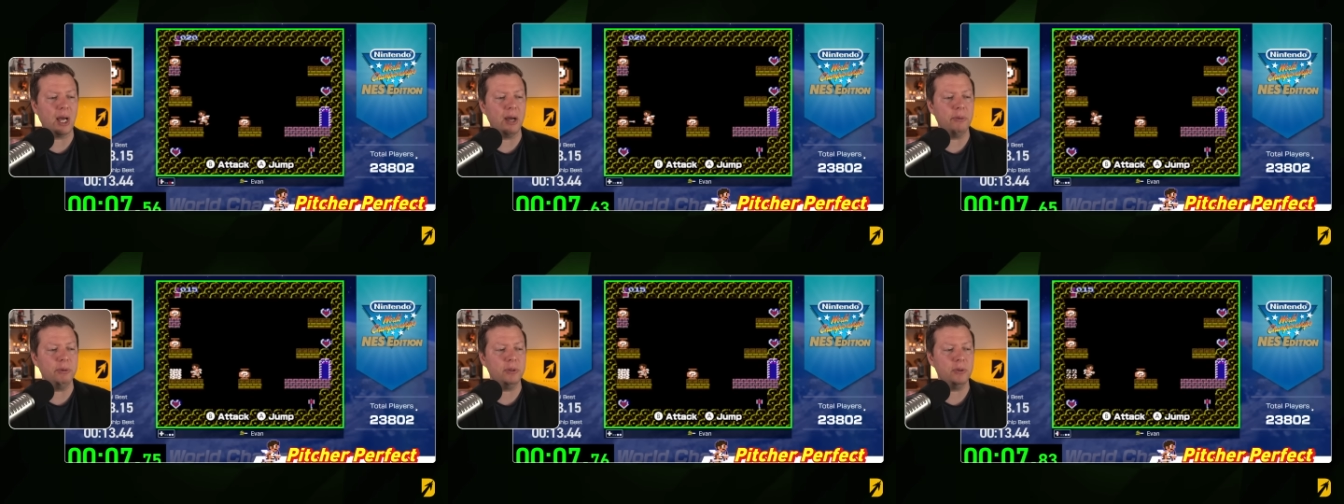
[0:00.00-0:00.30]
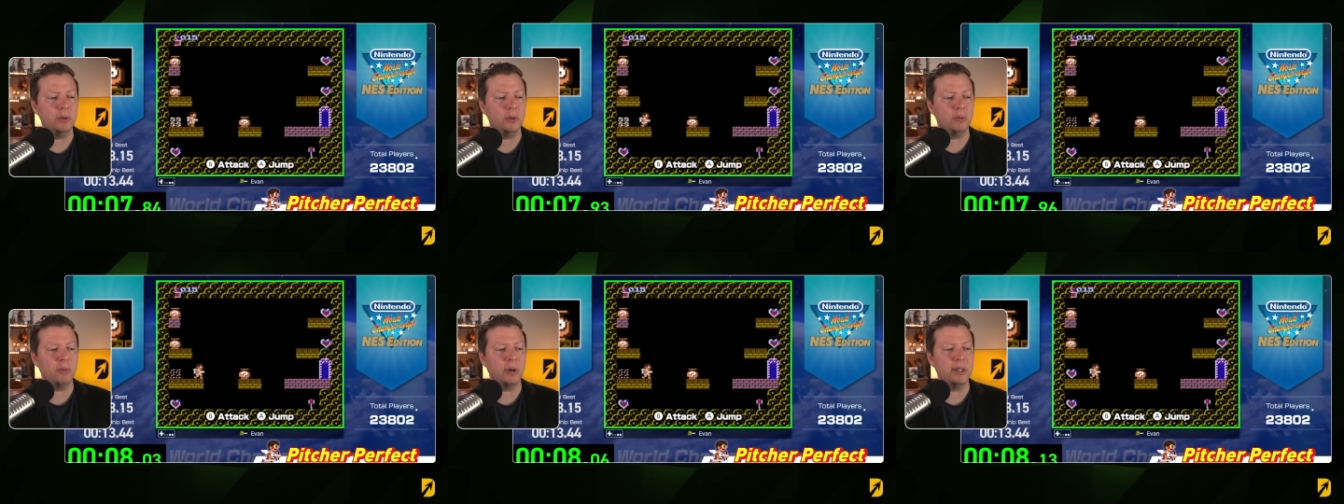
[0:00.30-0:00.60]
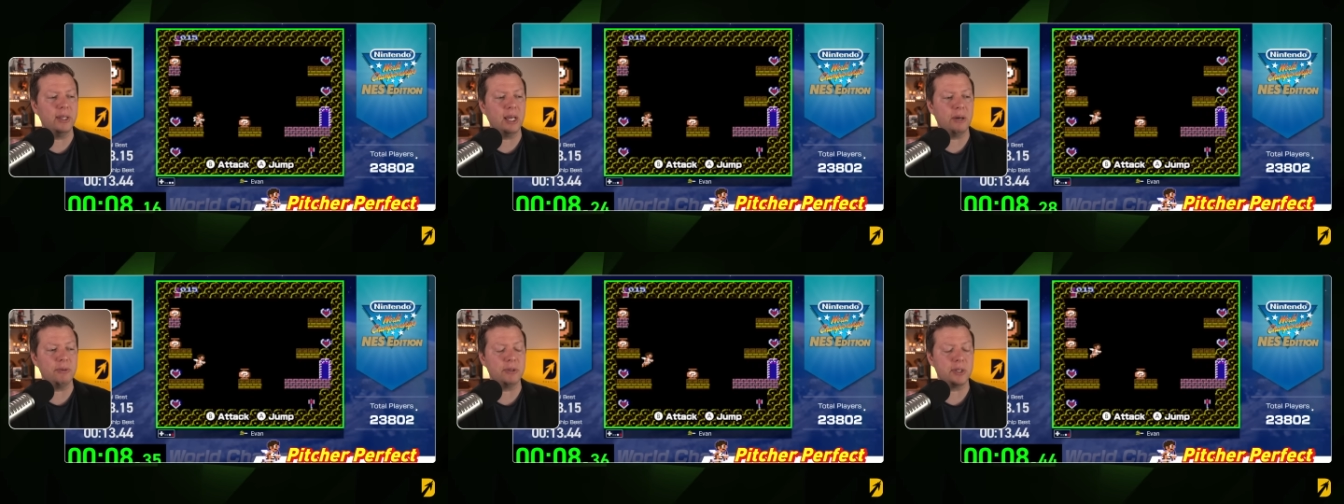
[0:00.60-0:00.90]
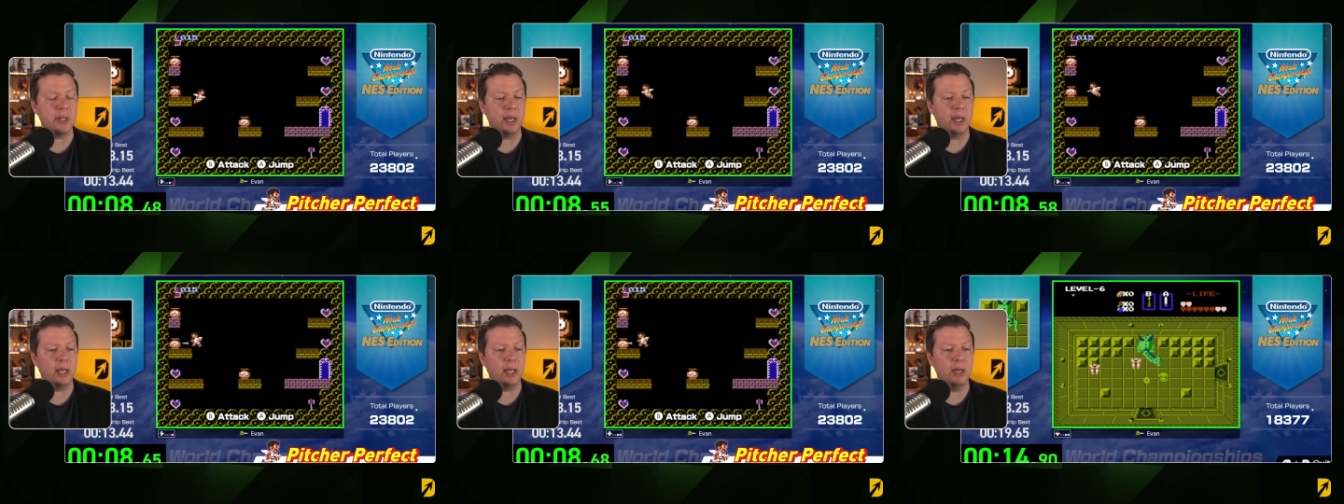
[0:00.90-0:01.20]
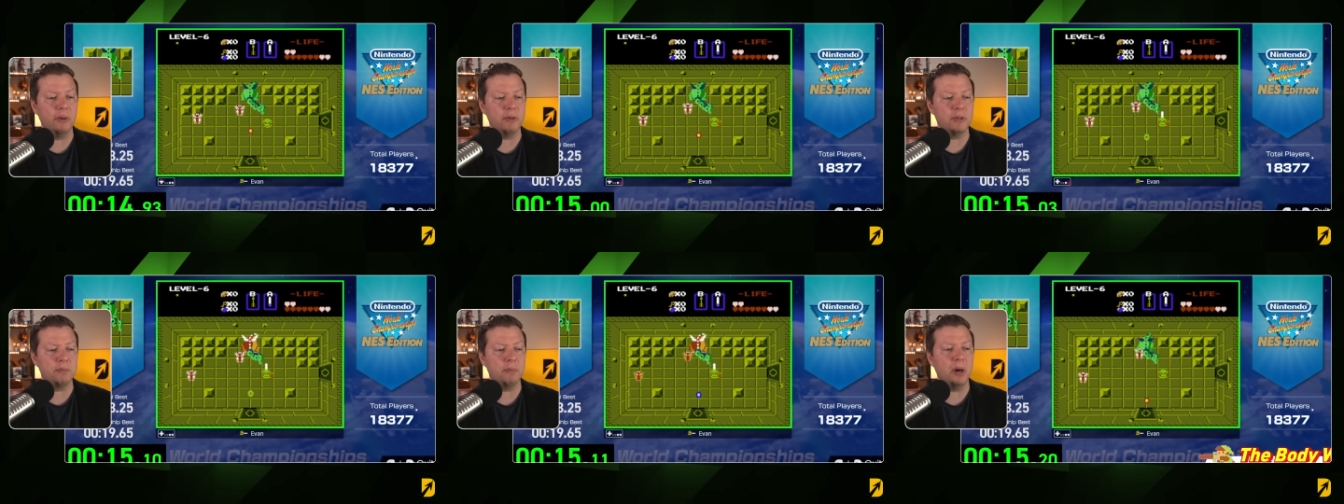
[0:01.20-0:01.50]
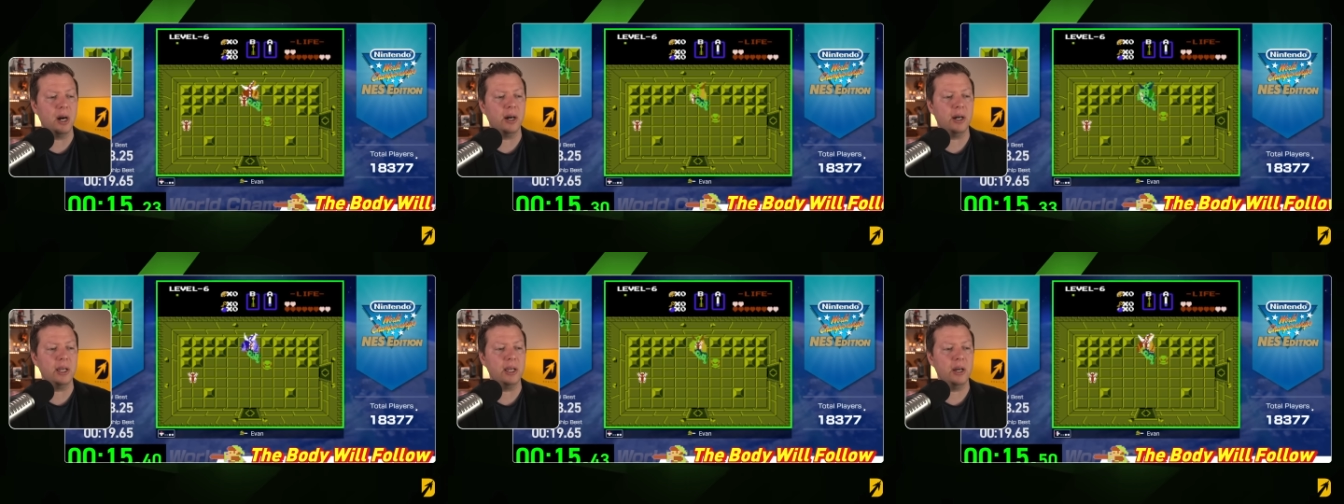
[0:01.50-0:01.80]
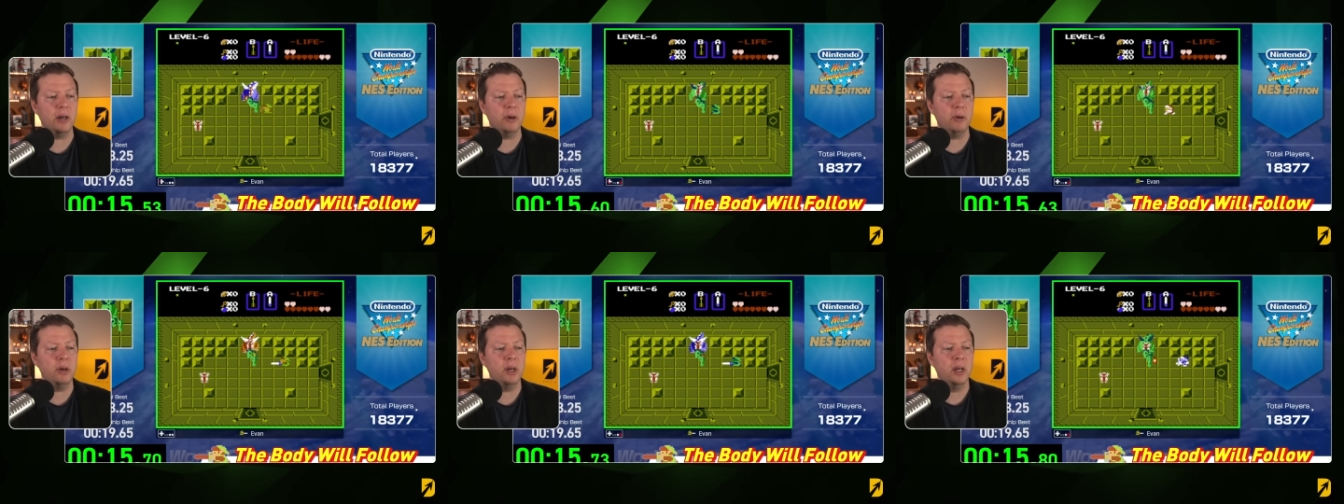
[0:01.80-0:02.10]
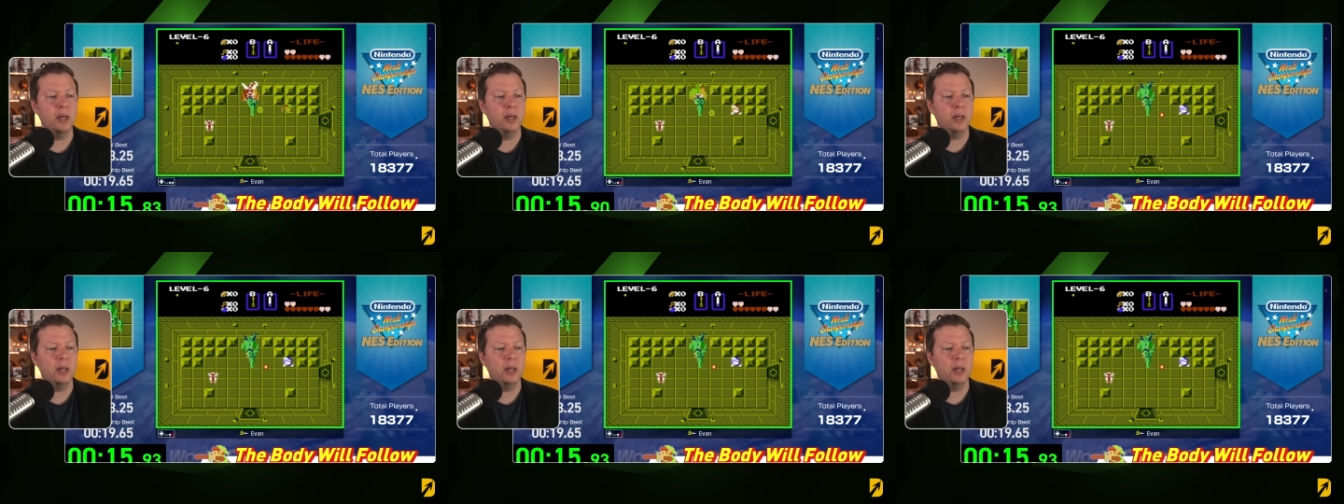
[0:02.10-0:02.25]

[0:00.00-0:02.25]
I would do the run that was like it was Mario,